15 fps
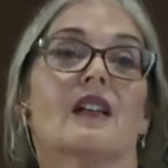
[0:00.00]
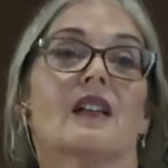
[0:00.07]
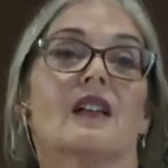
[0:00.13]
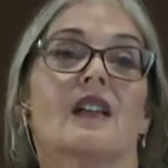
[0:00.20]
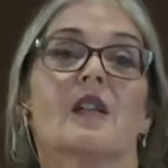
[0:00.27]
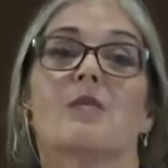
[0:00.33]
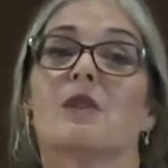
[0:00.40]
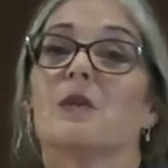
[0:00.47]

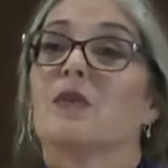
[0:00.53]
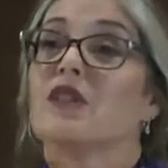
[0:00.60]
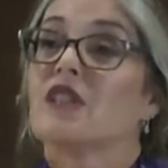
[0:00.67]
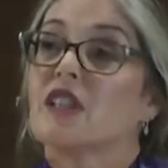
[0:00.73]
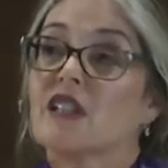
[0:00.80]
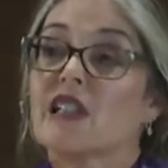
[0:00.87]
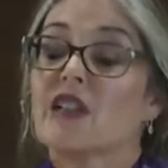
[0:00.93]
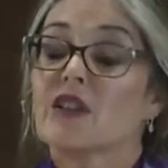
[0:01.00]
It can be
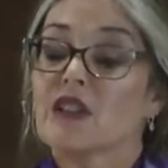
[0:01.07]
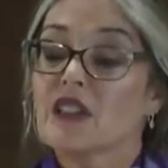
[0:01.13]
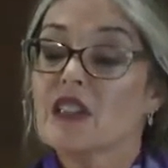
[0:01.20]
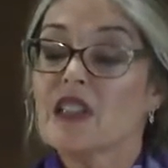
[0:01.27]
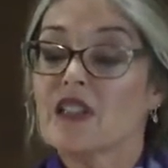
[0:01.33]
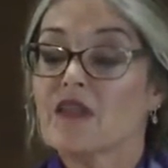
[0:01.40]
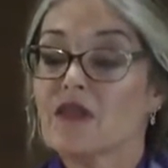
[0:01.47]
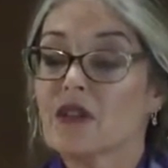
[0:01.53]
particularly
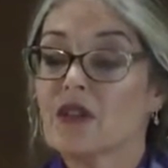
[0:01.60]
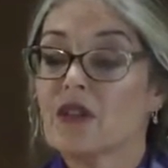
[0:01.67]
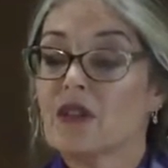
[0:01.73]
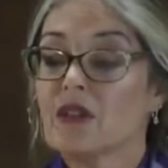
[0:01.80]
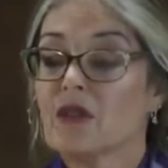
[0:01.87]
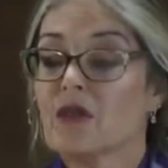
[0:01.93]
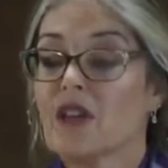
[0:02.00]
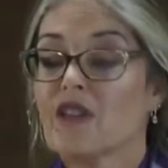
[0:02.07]

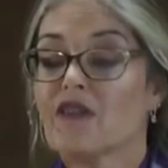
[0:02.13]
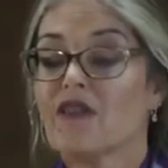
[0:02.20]
difficult when